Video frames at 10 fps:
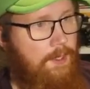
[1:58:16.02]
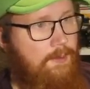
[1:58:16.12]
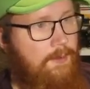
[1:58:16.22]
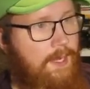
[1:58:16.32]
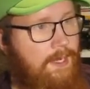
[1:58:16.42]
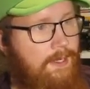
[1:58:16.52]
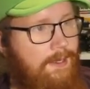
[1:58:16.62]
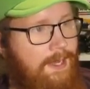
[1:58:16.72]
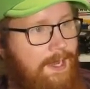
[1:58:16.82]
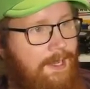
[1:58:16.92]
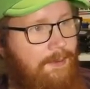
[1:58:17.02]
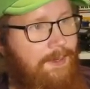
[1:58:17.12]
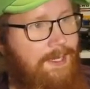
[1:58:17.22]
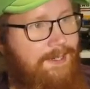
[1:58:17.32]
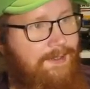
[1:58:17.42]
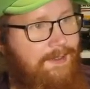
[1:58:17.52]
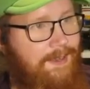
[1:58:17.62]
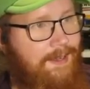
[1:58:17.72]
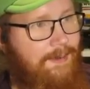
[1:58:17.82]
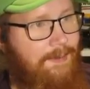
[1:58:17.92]
into an Hey, Luigi
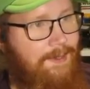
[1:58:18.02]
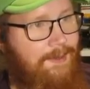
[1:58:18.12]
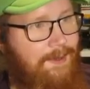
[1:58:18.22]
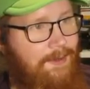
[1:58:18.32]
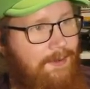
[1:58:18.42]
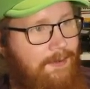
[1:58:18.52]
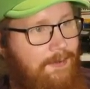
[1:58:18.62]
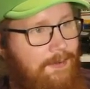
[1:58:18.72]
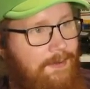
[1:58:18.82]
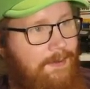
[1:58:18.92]
slime, let's go!